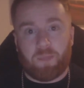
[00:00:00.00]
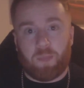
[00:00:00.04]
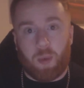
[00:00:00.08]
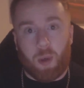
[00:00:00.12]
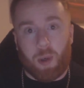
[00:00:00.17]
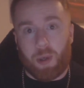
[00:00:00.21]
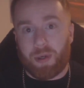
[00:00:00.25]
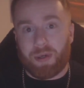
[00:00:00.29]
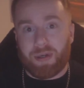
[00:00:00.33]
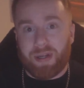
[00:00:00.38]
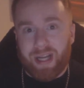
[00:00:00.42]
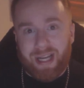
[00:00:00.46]

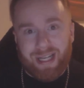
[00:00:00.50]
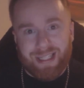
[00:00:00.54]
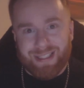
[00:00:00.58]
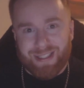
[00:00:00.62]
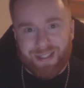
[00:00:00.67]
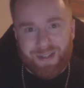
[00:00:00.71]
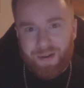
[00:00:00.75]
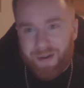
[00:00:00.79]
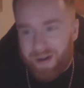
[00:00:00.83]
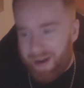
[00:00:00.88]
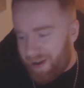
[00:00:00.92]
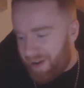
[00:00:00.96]
well done guys,
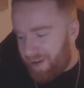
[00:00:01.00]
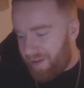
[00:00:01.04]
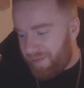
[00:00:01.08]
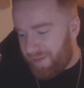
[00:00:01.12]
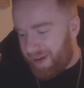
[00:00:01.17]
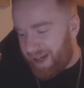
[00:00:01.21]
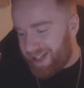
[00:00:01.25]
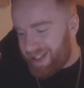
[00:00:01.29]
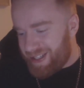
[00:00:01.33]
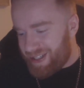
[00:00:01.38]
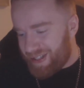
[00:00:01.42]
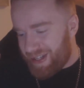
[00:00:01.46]
I don't know how you've
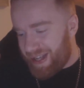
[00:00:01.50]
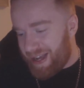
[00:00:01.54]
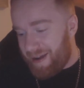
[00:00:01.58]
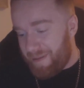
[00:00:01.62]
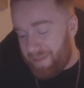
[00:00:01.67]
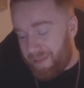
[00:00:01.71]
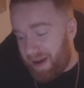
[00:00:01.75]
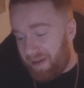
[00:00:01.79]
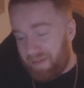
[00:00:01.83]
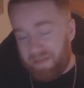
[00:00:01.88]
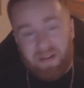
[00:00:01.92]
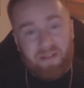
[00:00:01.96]
managed
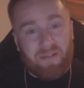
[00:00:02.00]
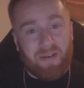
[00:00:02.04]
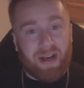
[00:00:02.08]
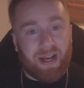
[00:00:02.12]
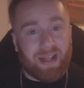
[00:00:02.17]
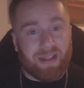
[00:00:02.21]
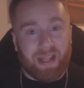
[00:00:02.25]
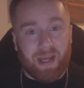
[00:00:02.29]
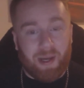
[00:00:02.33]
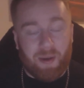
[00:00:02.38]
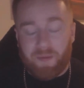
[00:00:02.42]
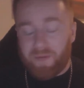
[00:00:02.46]
that, but I've never
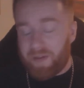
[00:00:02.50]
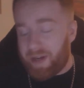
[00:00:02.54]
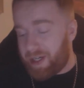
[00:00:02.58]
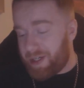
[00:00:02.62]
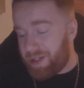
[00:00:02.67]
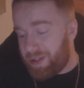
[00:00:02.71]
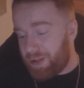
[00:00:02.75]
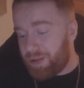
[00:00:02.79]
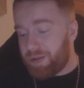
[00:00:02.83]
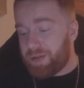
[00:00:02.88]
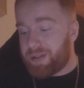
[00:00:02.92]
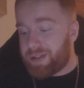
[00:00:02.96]
had that with
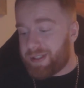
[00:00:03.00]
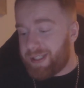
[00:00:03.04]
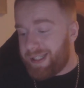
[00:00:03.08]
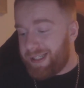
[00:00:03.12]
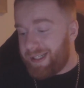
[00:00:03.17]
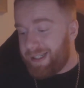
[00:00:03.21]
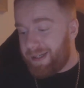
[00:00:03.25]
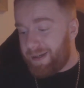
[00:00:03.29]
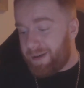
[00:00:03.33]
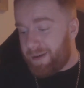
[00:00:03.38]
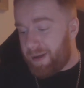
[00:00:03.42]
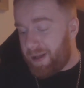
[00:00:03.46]
any juice,
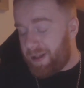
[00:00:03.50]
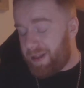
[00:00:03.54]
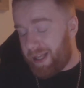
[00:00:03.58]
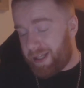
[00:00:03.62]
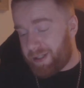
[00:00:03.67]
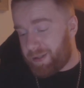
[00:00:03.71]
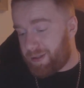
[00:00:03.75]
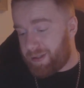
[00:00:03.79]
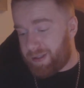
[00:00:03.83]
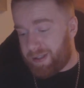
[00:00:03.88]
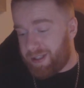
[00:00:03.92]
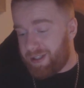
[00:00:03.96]
and
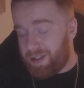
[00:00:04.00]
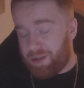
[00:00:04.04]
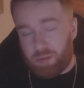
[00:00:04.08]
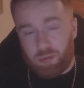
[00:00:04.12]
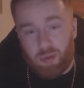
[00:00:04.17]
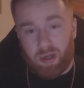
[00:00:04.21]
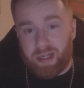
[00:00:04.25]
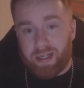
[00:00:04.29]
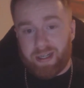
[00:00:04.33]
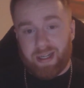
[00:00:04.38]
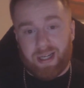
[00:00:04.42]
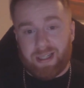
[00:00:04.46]
it's
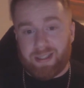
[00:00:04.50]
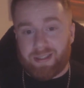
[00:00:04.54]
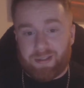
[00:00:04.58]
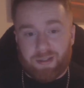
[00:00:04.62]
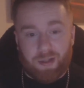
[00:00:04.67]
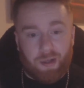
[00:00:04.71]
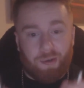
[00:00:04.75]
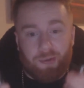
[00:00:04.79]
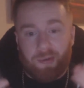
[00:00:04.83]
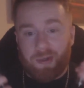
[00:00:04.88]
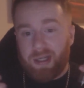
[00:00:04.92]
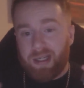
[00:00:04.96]
really nice.
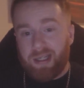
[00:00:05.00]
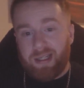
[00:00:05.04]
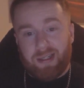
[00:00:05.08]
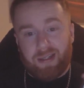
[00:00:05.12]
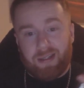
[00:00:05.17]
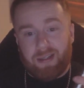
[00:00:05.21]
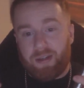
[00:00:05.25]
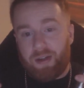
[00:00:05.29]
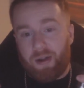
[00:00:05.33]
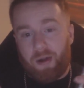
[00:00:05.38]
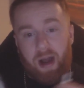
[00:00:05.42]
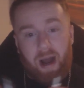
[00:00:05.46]
So
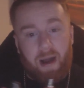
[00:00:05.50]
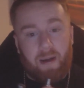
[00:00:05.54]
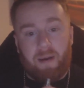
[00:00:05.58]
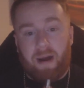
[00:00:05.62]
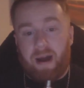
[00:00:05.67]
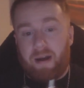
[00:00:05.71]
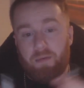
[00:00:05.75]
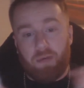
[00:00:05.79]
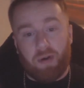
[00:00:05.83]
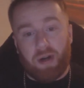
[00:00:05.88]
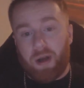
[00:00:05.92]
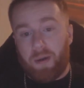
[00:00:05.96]
you know,
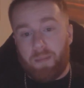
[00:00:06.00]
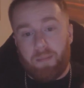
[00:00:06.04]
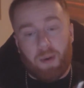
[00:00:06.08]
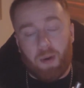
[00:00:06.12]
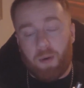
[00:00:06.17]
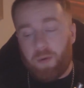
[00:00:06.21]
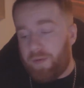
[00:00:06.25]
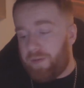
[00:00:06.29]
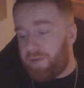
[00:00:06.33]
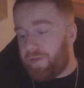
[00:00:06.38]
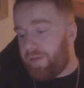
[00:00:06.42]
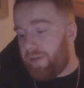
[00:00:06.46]
I run it on
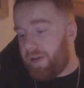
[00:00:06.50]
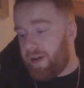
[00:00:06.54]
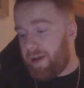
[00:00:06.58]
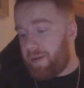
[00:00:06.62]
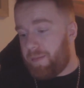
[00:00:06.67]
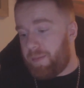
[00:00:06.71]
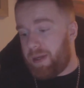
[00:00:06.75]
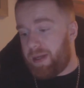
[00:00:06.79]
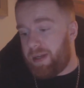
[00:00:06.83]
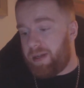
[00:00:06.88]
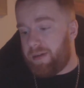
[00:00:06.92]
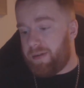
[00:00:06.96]
both.
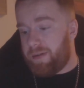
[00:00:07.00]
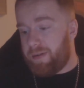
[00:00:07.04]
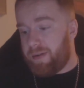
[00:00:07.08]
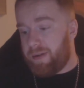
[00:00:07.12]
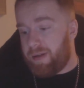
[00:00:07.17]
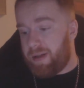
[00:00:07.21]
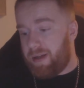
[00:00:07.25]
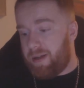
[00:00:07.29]
I mean,